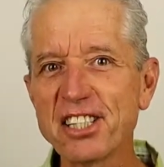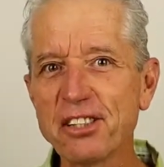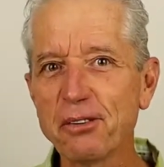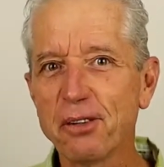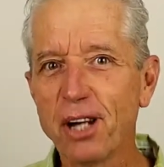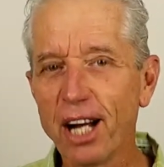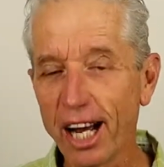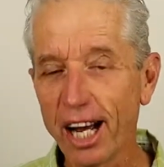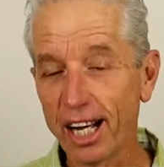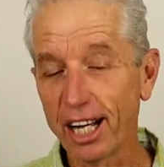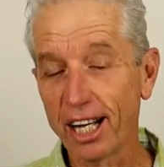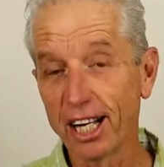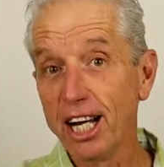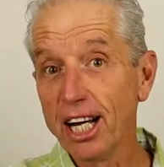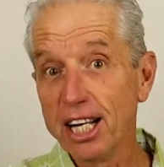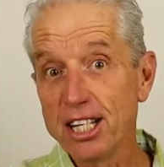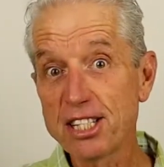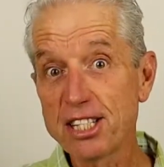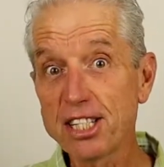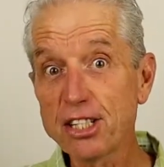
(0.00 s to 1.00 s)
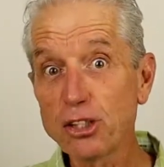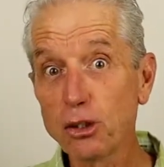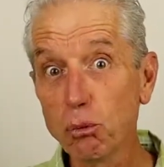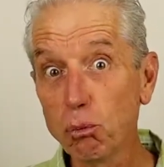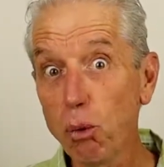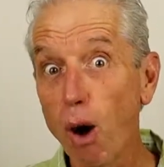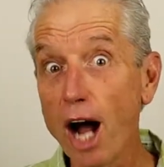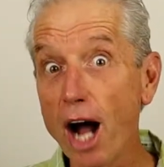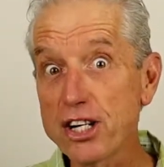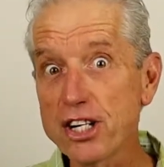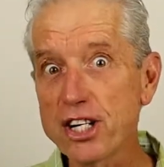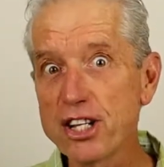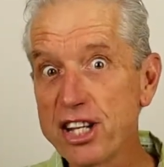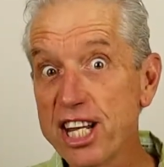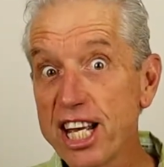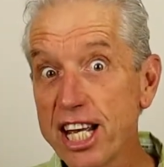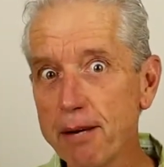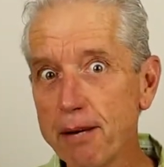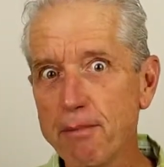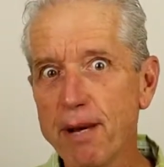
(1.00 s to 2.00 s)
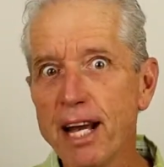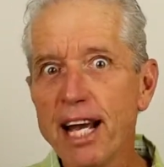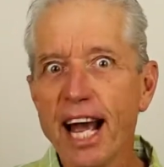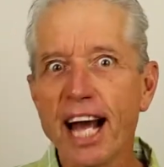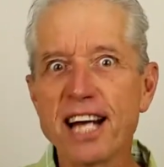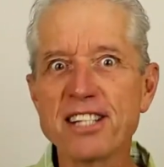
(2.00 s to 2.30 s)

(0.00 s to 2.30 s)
you watching them